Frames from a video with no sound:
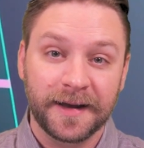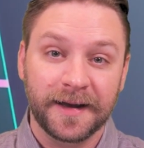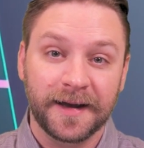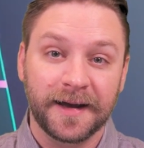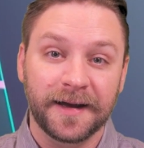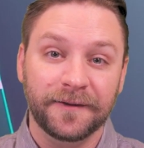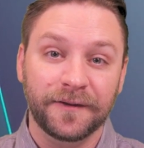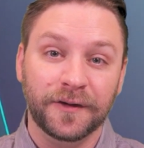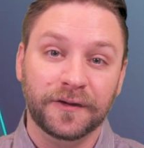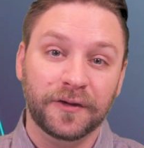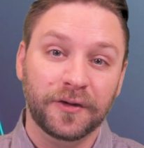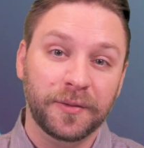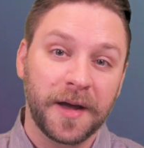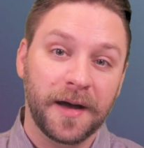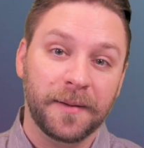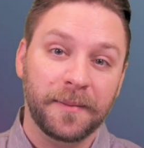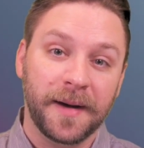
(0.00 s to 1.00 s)
If you
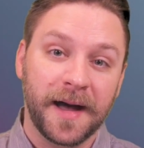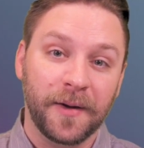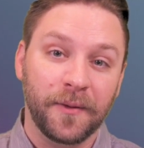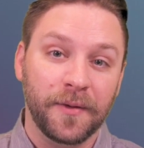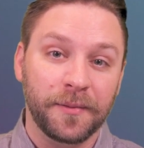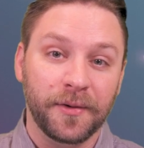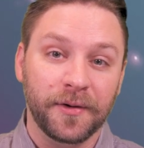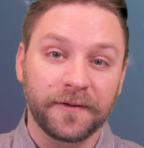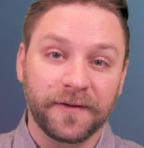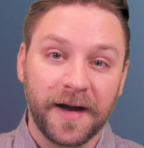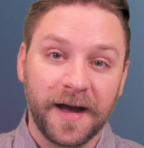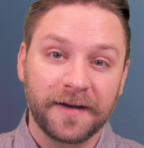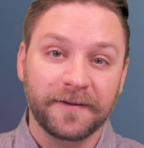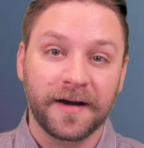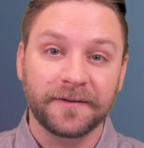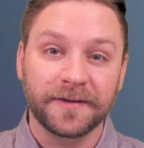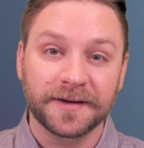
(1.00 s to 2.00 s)
zoom out by
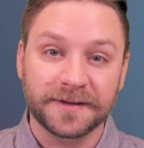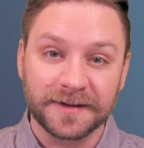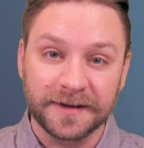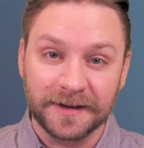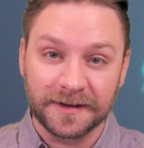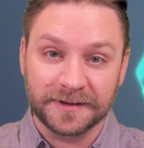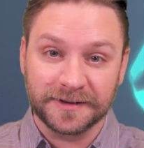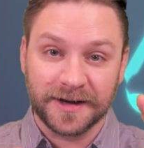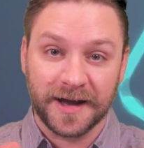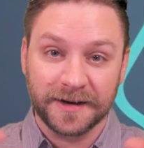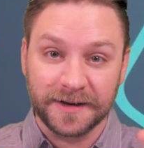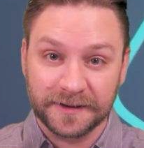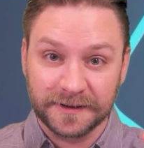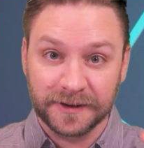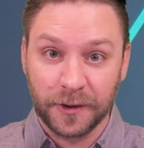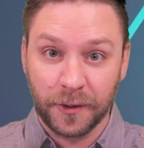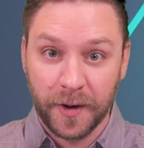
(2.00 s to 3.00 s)
1.5, obviously the shot
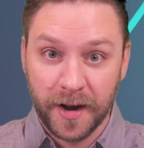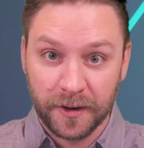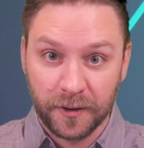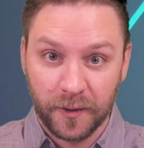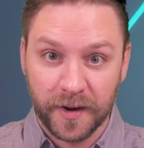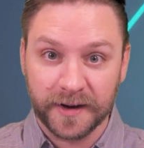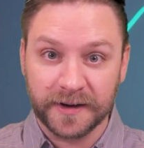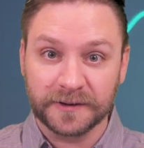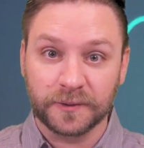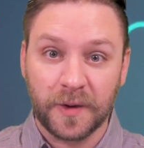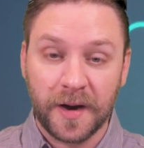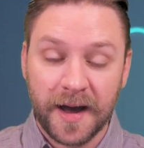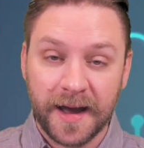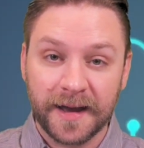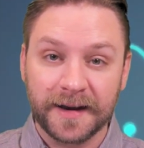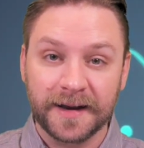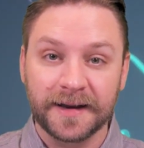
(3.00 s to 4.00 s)
doesn't go out quite as
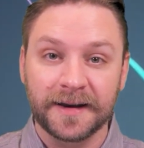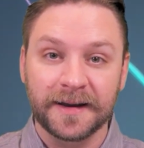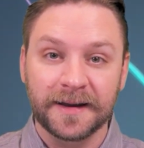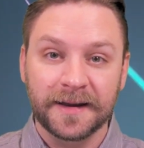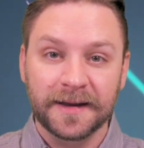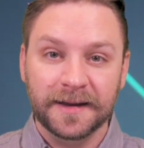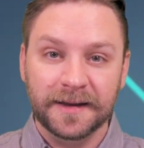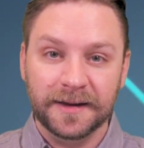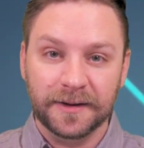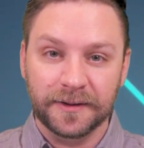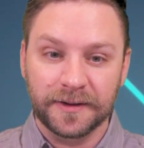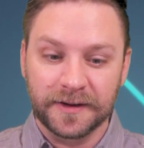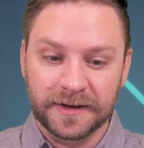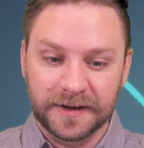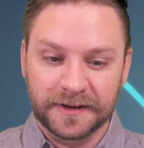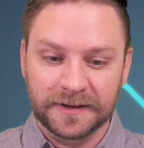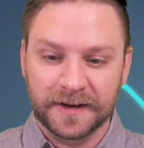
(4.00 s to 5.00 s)
wide, and
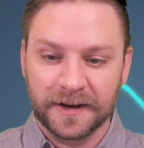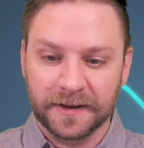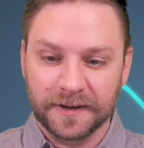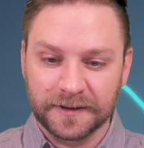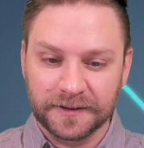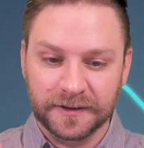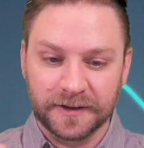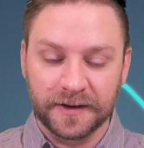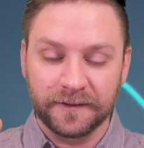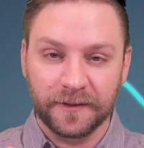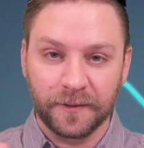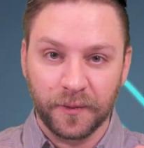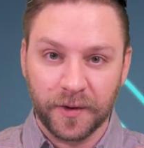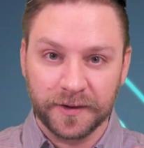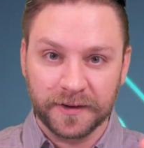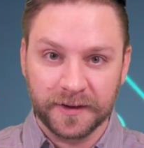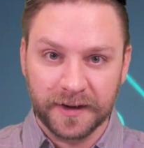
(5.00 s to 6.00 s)
the detail that you get
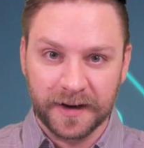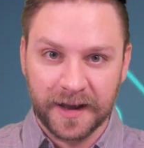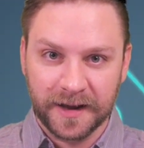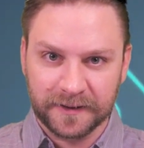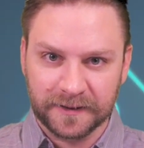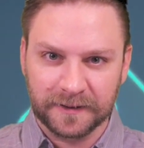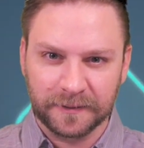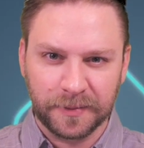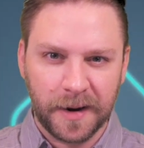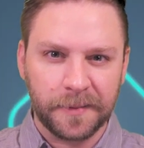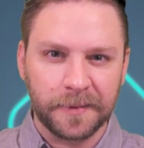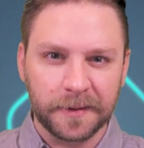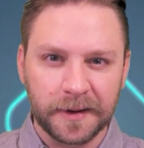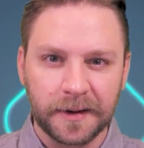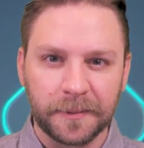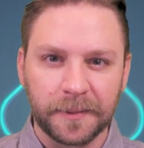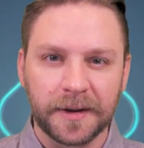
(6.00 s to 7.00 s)
from one to the next is
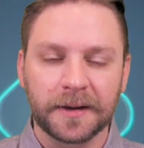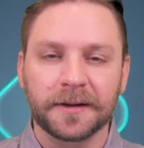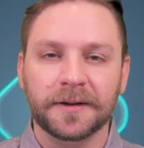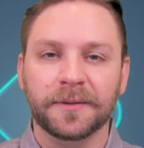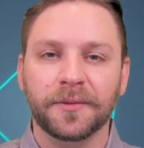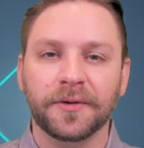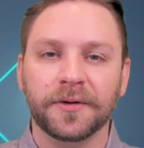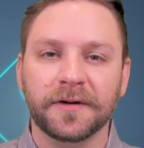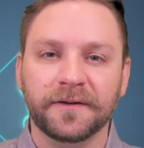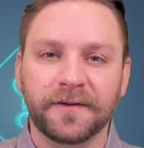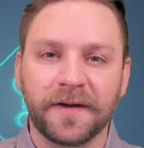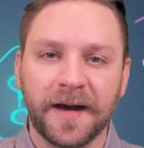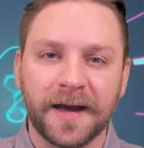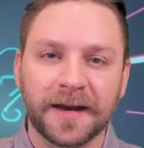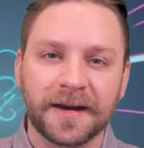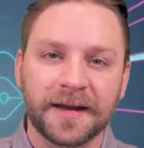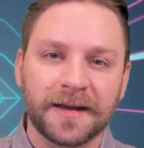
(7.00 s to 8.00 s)
probably going to be a little more defined.